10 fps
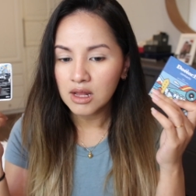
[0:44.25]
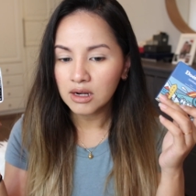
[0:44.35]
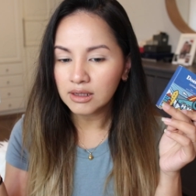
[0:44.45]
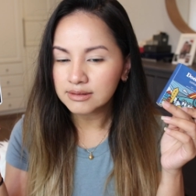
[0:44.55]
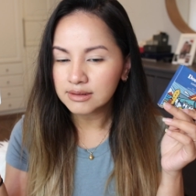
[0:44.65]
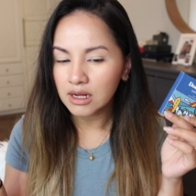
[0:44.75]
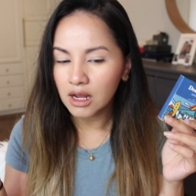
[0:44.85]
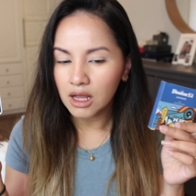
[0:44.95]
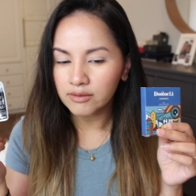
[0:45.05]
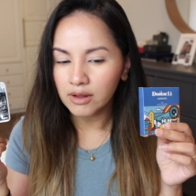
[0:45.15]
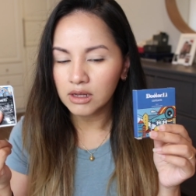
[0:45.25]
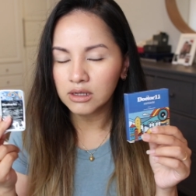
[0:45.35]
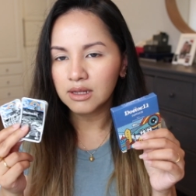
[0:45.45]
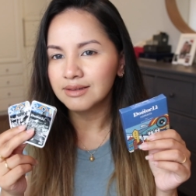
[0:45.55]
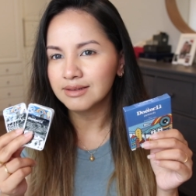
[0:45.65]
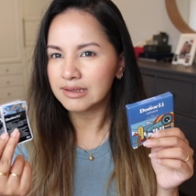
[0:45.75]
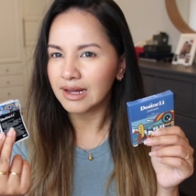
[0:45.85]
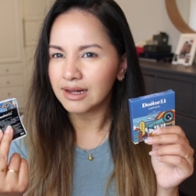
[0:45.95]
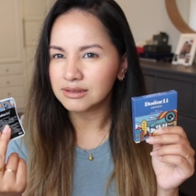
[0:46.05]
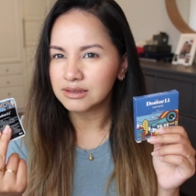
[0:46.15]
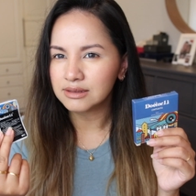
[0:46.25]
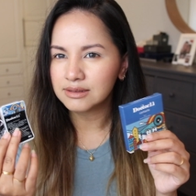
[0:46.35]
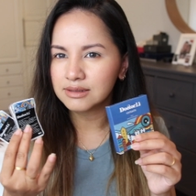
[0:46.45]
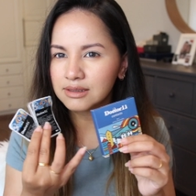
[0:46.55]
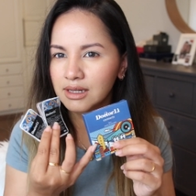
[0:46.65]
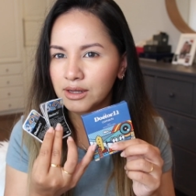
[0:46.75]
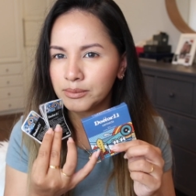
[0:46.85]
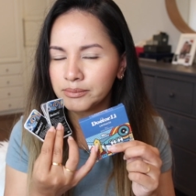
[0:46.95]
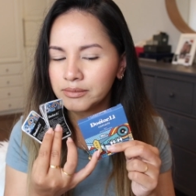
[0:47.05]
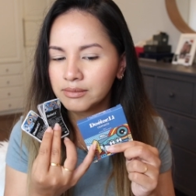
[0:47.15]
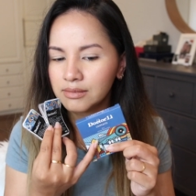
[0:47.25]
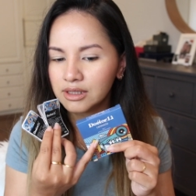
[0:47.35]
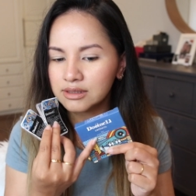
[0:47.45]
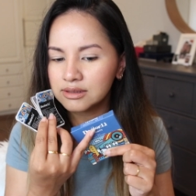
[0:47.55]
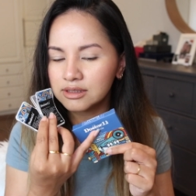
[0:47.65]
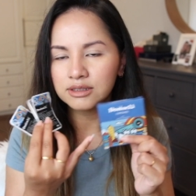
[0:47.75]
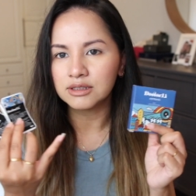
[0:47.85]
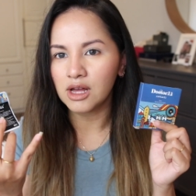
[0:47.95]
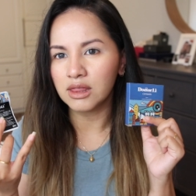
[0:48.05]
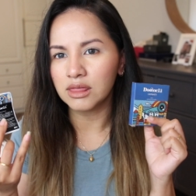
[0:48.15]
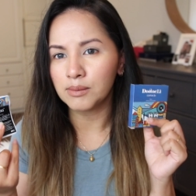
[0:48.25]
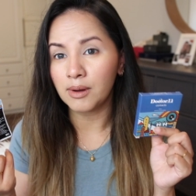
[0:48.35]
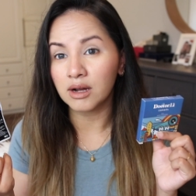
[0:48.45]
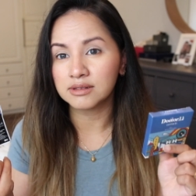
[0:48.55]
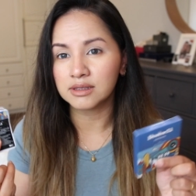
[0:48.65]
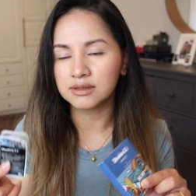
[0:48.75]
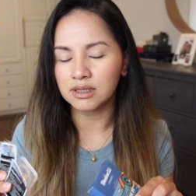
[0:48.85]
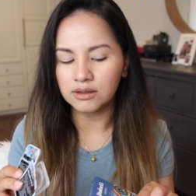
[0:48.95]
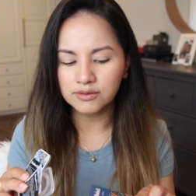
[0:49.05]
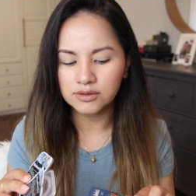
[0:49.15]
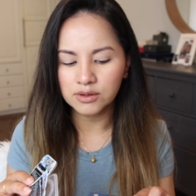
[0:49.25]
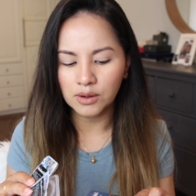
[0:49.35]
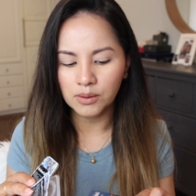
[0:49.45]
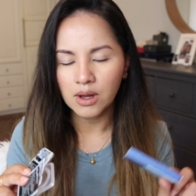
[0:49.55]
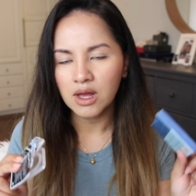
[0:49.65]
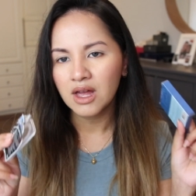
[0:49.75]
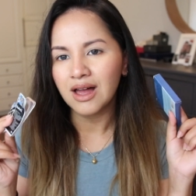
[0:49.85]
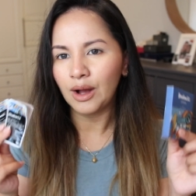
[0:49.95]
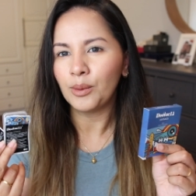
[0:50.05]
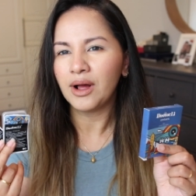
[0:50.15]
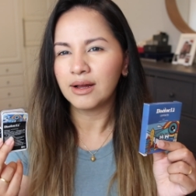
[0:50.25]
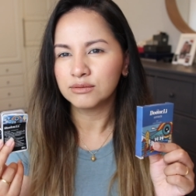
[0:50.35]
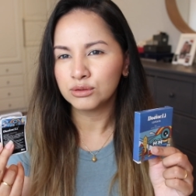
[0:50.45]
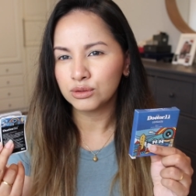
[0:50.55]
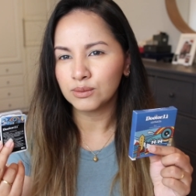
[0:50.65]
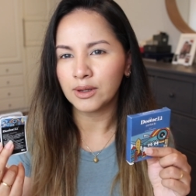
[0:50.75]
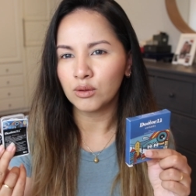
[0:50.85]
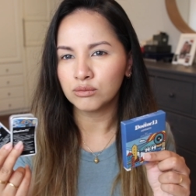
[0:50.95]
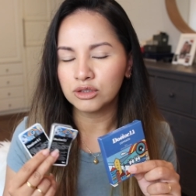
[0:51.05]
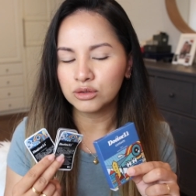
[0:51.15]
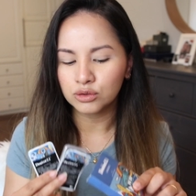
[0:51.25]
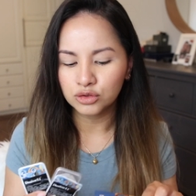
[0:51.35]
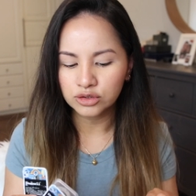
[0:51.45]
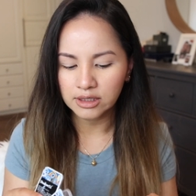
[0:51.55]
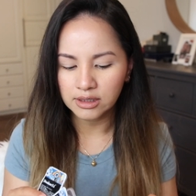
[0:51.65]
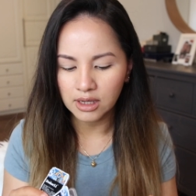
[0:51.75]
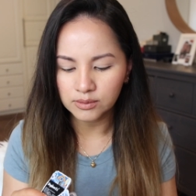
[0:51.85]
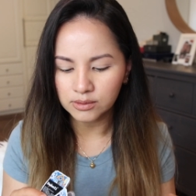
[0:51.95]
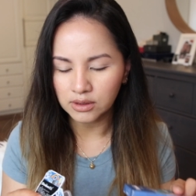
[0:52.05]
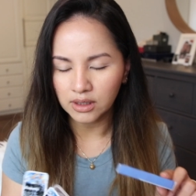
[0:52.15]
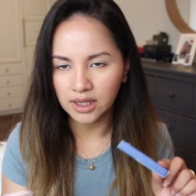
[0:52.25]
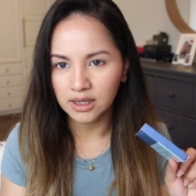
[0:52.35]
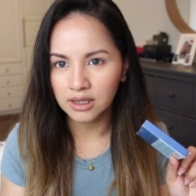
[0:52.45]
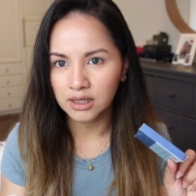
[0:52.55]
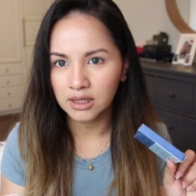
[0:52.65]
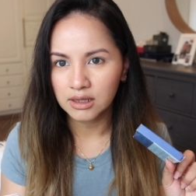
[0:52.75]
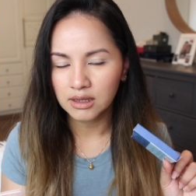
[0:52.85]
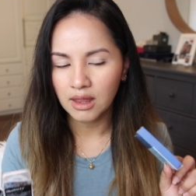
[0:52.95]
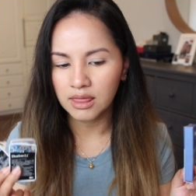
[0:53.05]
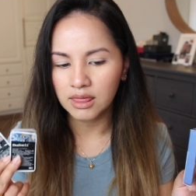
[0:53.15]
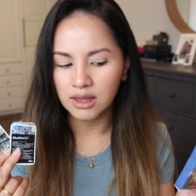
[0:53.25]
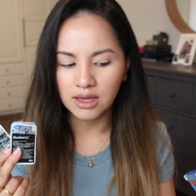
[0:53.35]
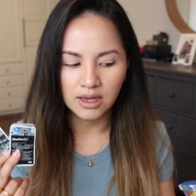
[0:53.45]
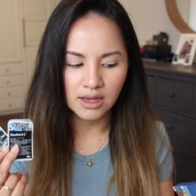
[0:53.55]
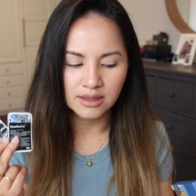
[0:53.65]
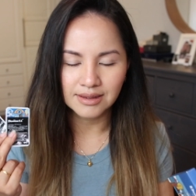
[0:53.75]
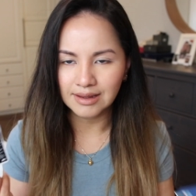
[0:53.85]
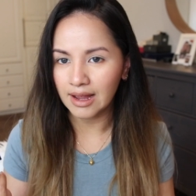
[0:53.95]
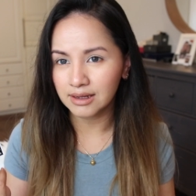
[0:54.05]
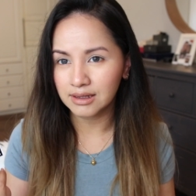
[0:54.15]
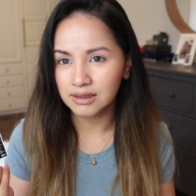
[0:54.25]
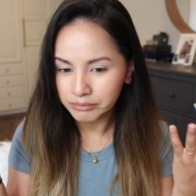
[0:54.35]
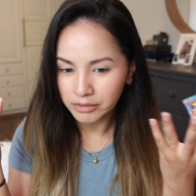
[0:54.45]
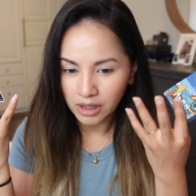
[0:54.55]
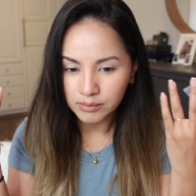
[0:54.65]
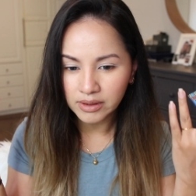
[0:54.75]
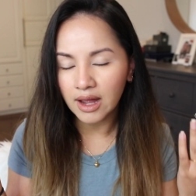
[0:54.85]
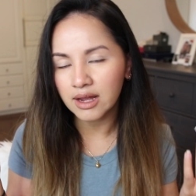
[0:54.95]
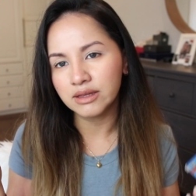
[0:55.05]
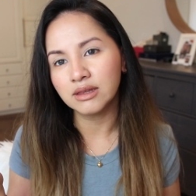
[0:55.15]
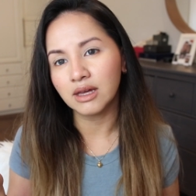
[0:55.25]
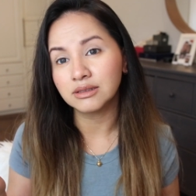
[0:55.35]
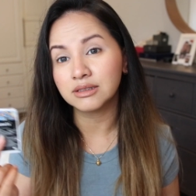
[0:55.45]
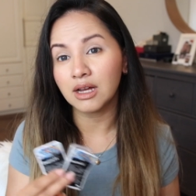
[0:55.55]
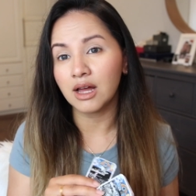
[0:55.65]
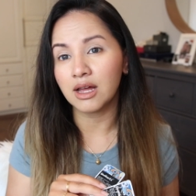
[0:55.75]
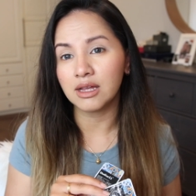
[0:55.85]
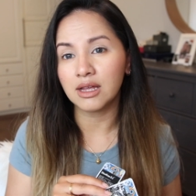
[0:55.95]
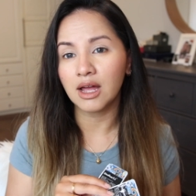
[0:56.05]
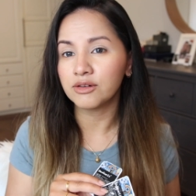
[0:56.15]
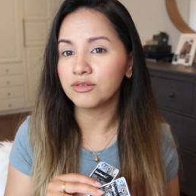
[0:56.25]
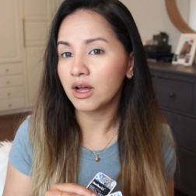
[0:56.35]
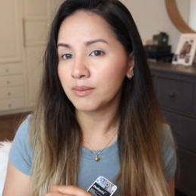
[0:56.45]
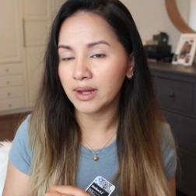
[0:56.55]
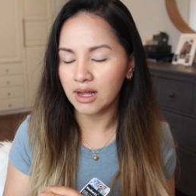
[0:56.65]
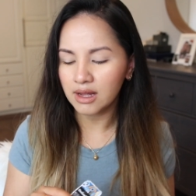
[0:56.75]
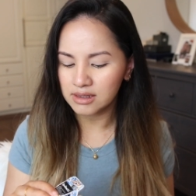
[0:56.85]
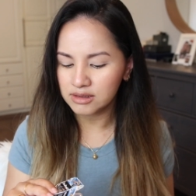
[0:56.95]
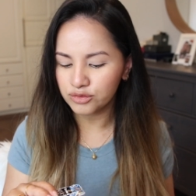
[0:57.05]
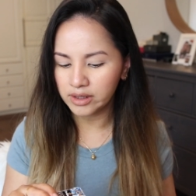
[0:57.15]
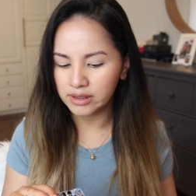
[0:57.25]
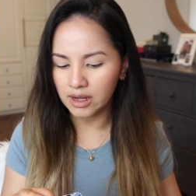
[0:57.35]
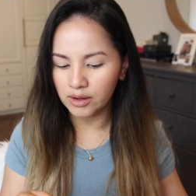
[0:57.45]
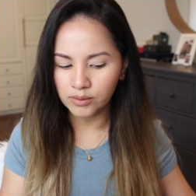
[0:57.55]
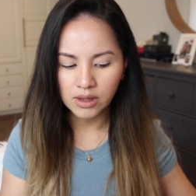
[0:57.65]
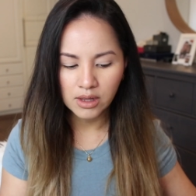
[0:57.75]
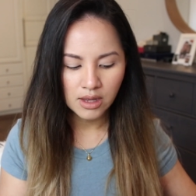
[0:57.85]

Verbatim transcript: lens that I have on it's not um, listed on the box itself so I will have to do my own research and I will link the exact um, kind that I have on my eyes right now